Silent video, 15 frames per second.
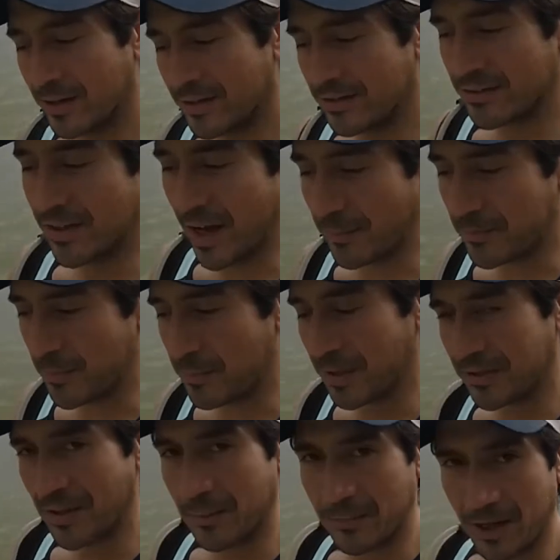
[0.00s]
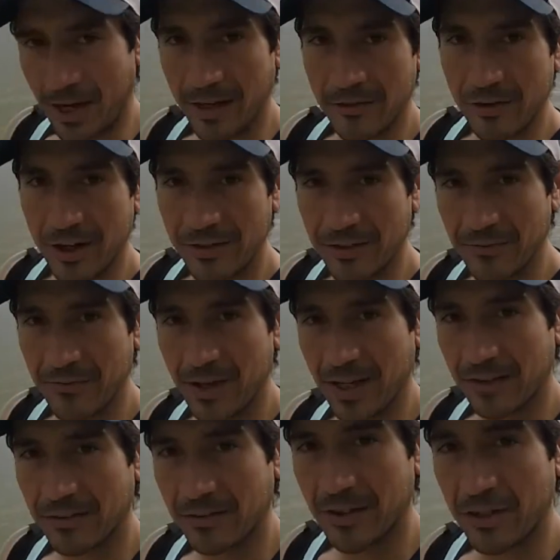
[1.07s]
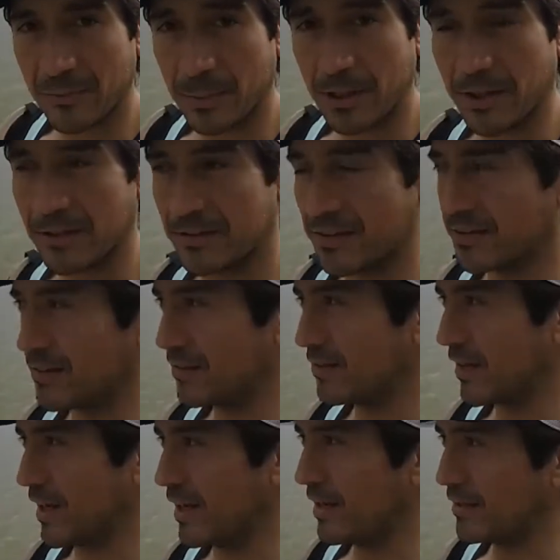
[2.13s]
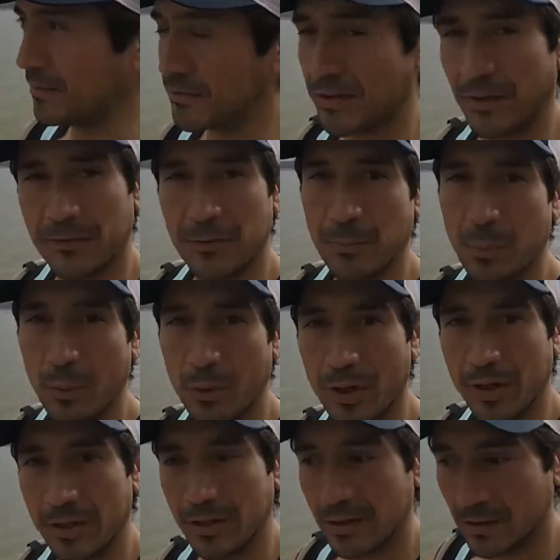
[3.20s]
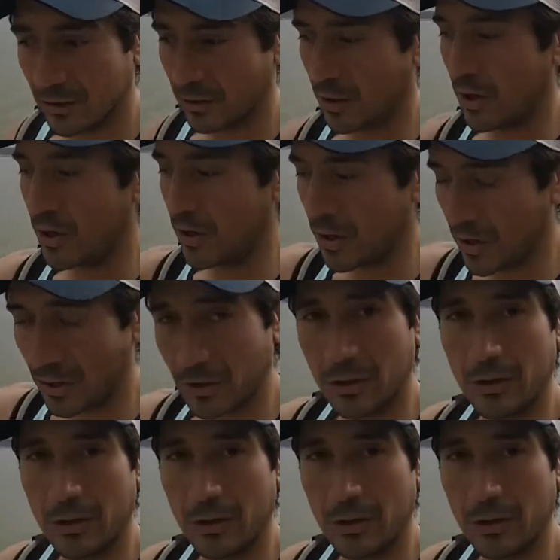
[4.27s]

Stopped and picked up the hydration vest just because this is a self-supported long